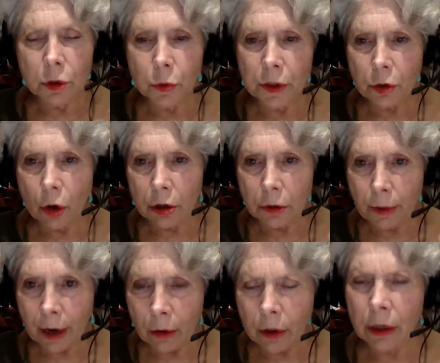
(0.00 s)
which we talked
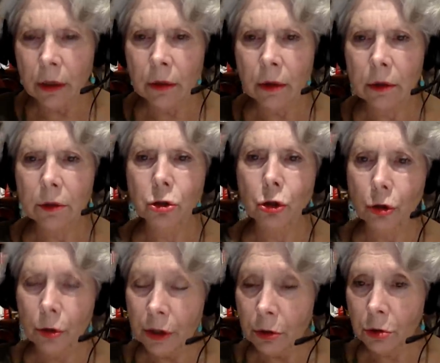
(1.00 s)
about in the
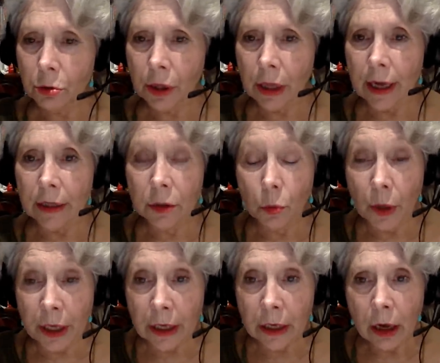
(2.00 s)
sugar industry last
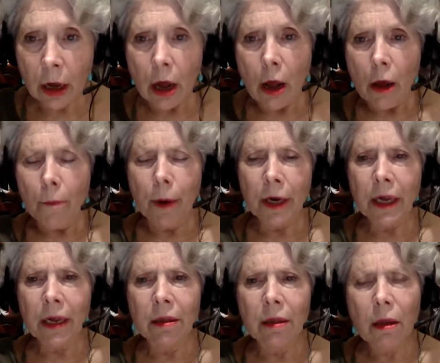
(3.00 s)
week, but
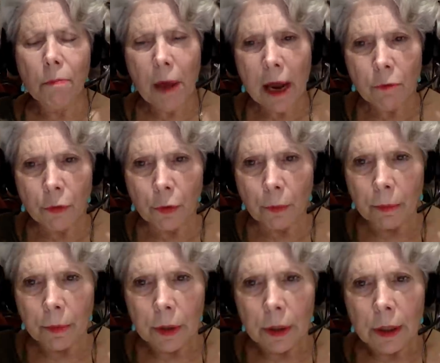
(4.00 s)
in the
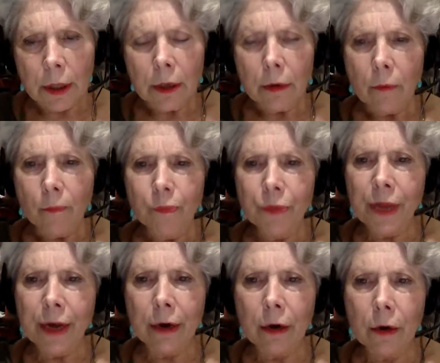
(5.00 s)
bedroom
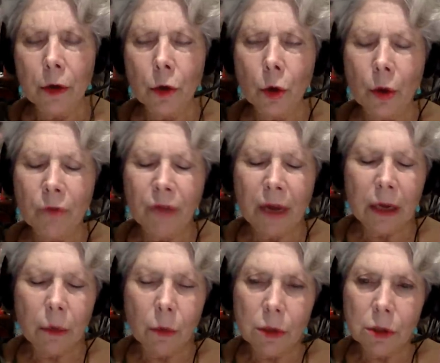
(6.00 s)
there, you know, if
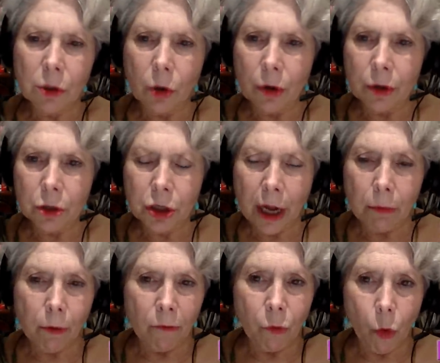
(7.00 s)
anyone saw The
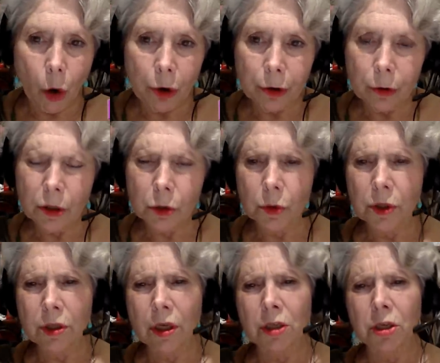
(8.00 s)
Shape of Water, which
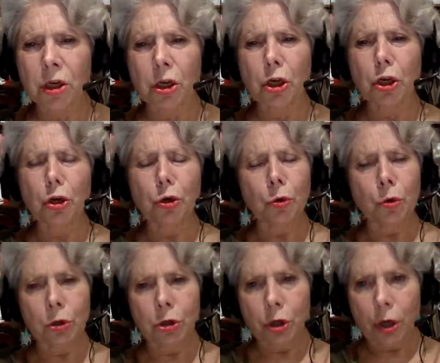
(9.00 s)
was such a
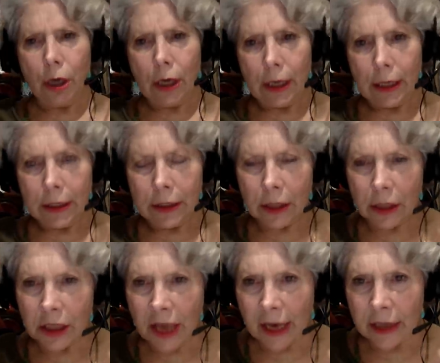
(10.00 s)
huge mm.
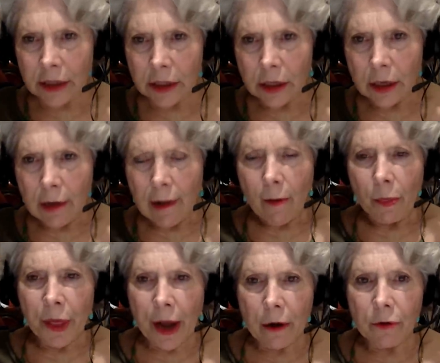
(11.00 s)
success,
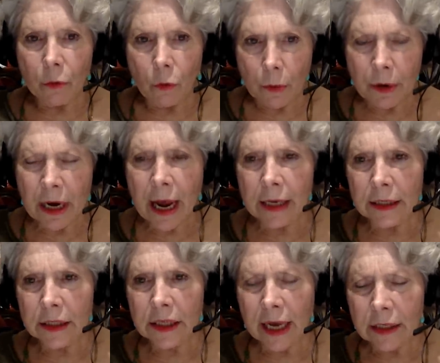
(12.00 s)
there the woman
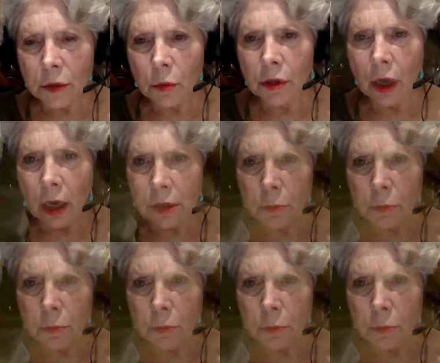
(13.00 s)
has sex with the